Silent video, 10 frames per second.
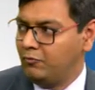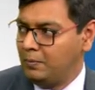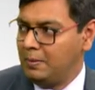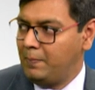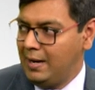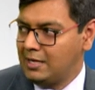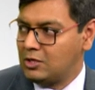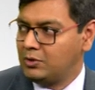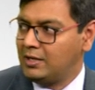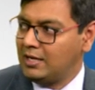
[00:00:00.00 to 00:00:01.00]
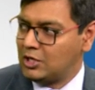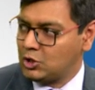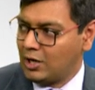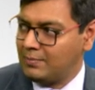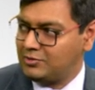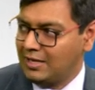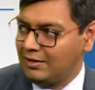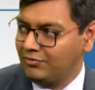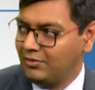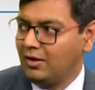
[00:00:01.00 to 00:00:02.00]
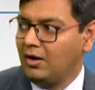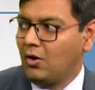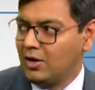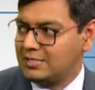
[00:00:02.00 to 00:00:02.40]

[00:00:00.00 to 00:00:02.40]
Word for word: would be paid to the insured himself right. or